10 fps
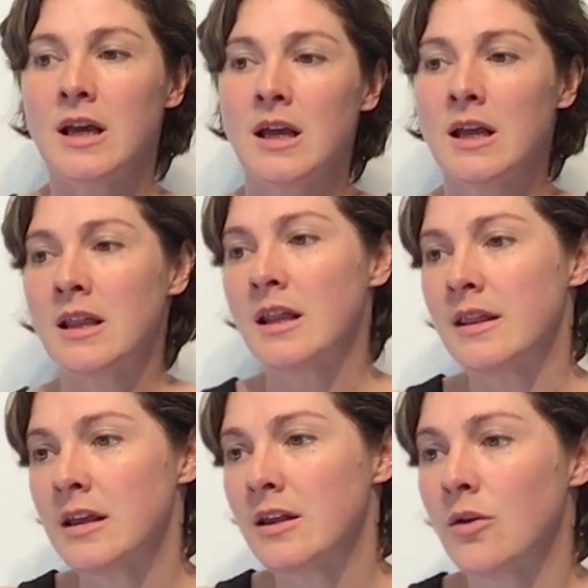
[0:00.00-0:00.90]
And then
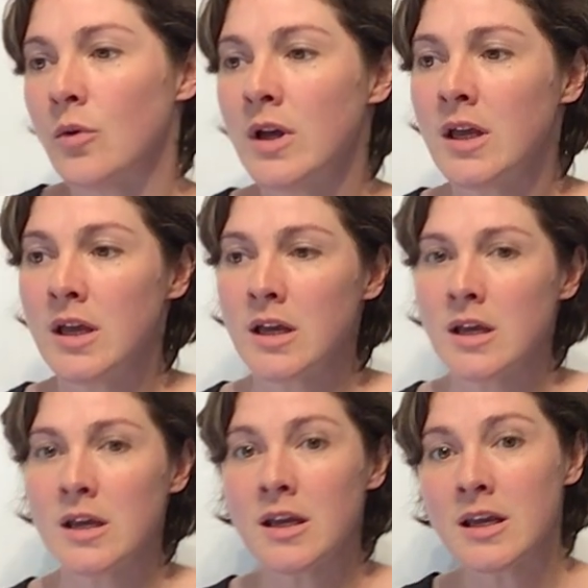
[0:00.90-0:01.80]
the other
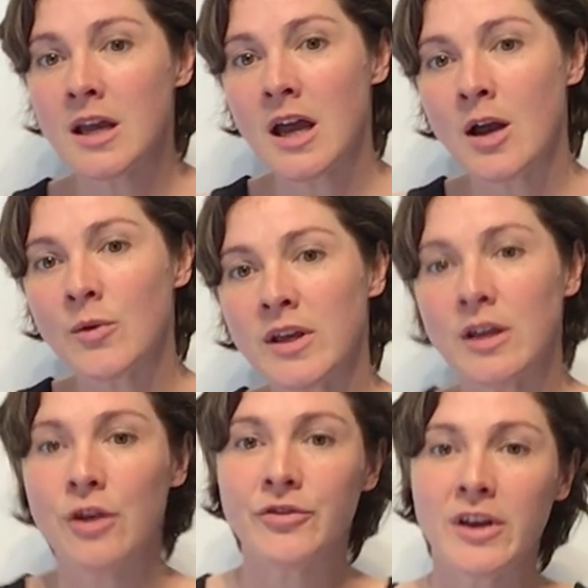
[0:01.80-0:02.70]
way. And we can
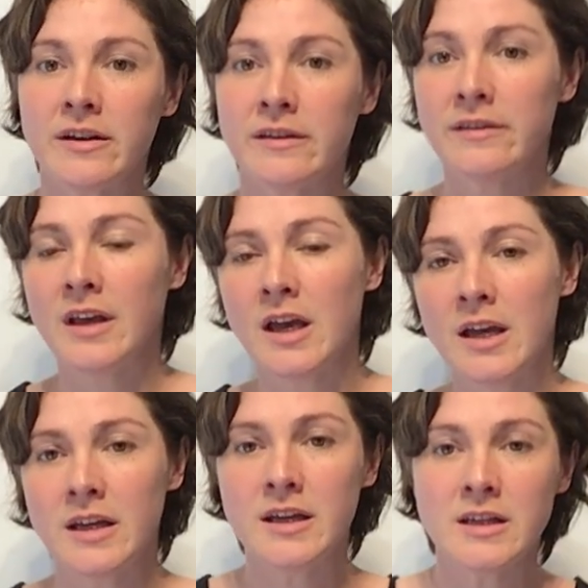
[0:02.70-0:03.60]
go side to
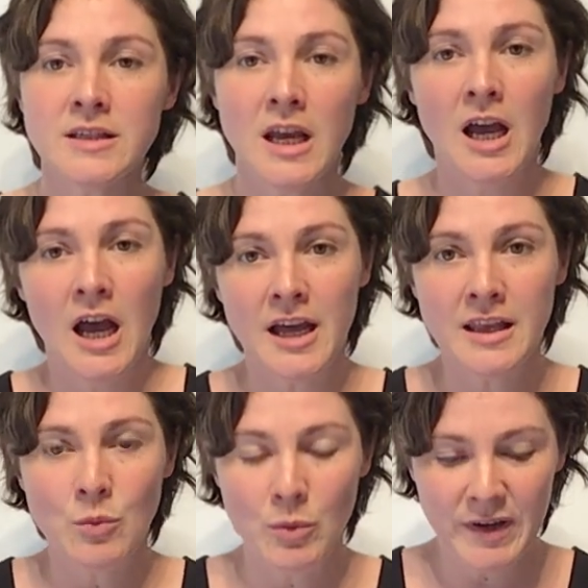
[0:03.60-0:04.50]
side. And
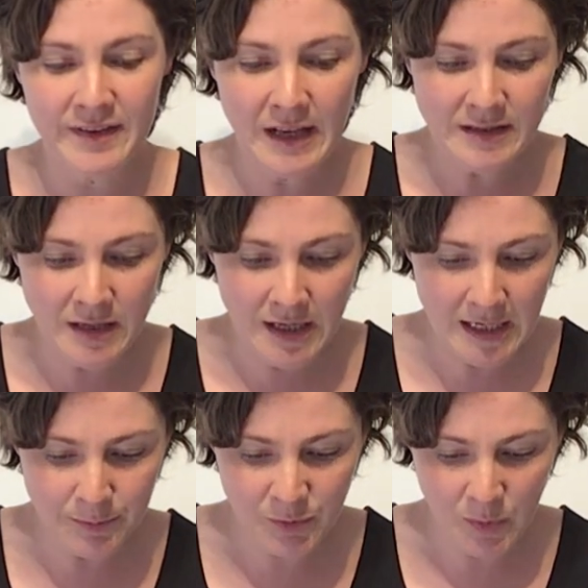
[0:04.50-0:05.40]
then when we settle our
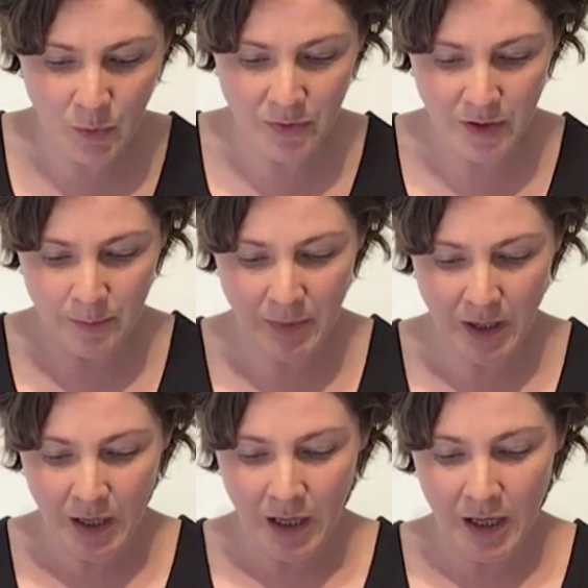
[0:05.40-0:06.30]
hips, we want them
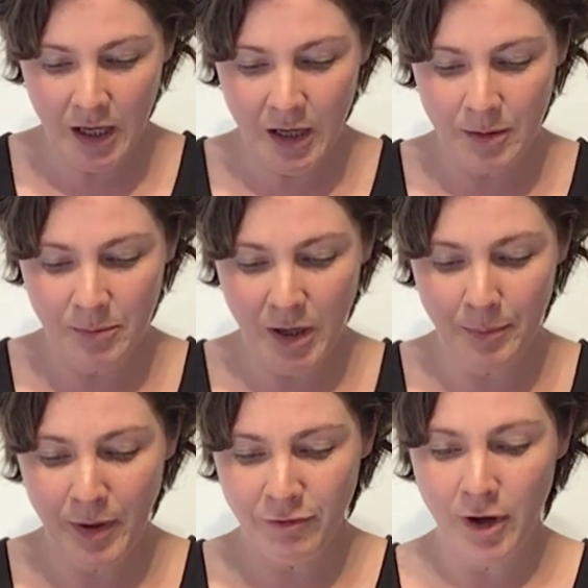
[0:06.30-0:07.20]

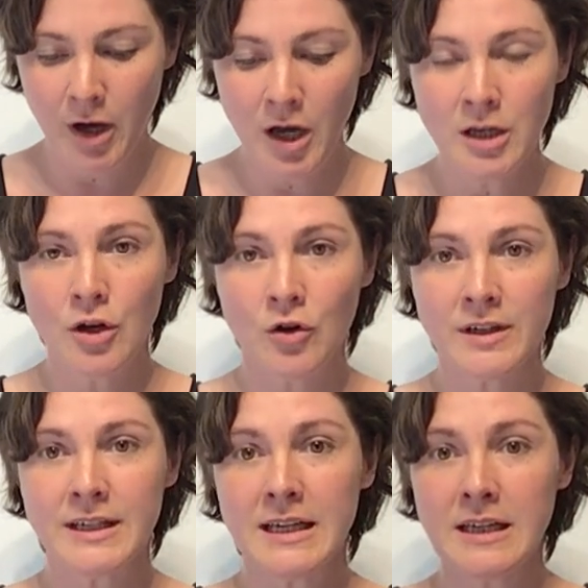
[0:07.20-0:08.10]
above our
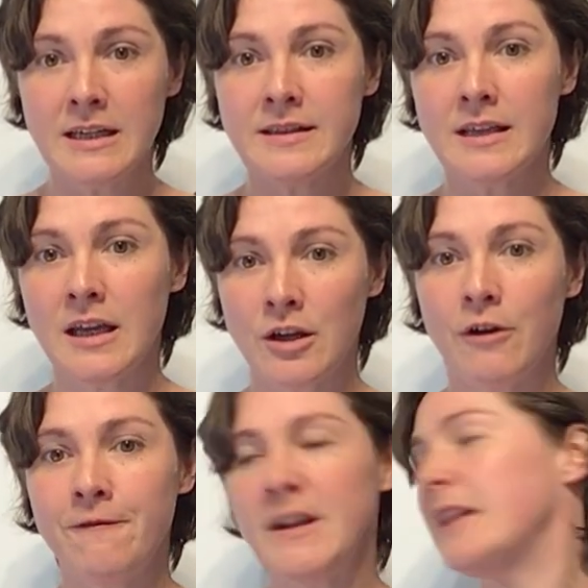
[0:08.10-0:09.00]
unlocked knees and
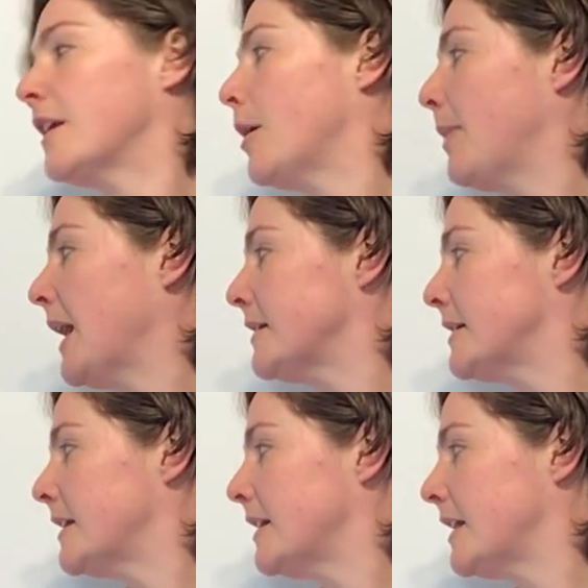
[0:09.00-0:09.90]
our feet that are
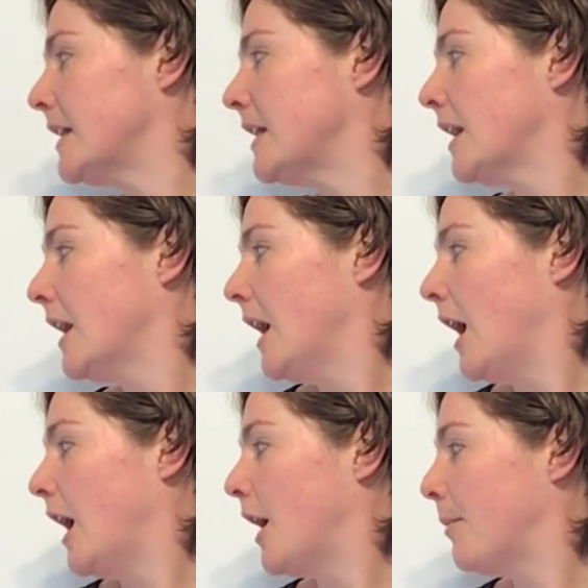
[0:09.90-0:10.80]
planted in
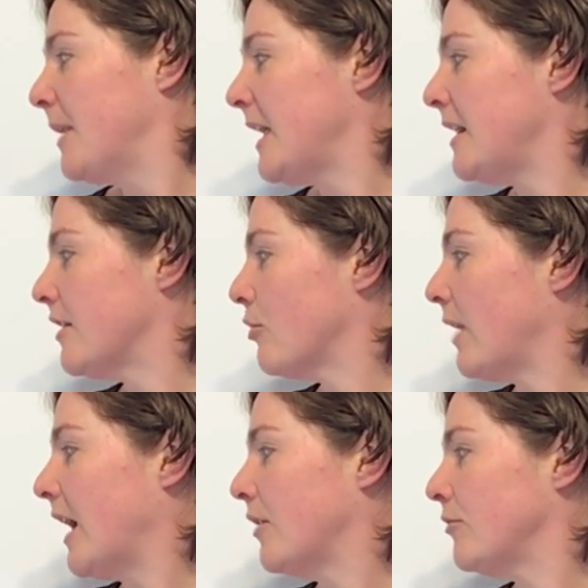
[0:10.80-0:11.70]
the
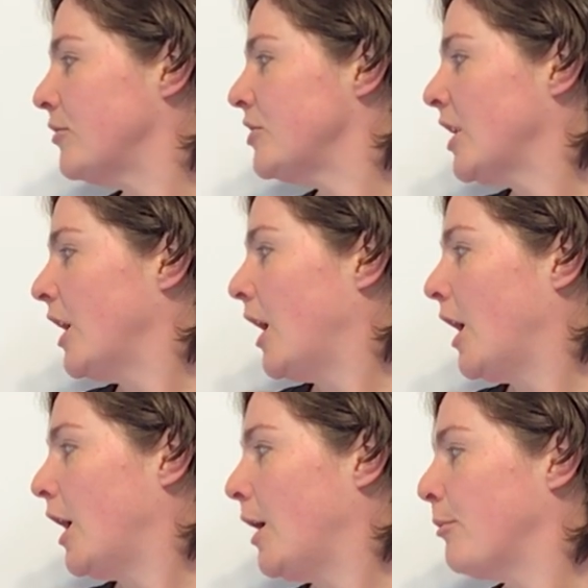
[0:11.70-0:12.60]
ground.
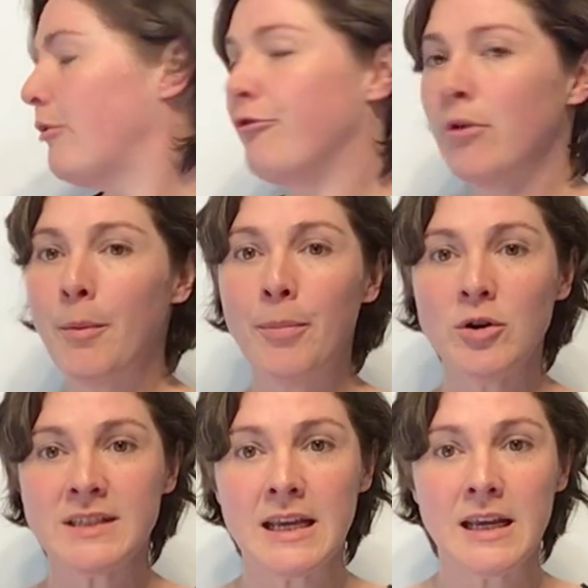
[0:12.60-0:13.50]
For our
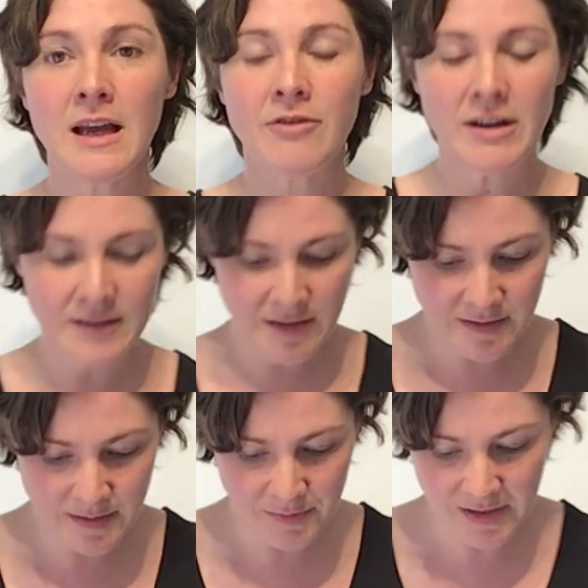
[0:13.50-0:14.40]
body, I've added in
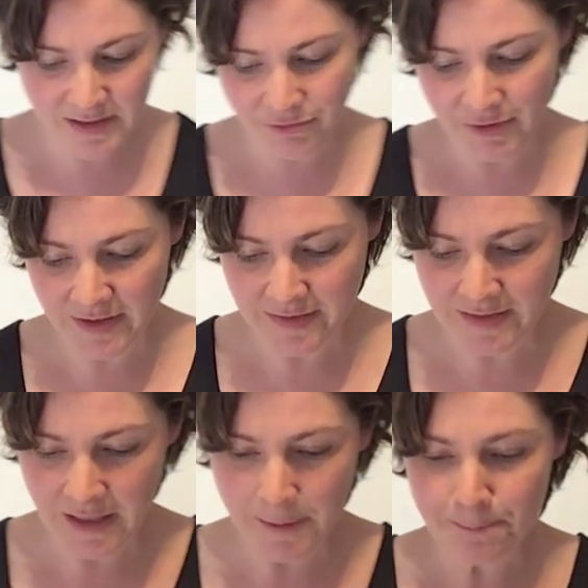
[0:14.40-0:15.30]
something different this
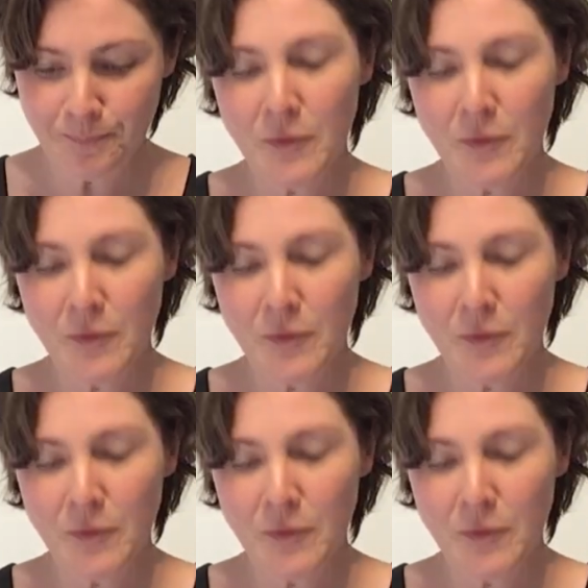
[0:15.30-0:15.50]
time.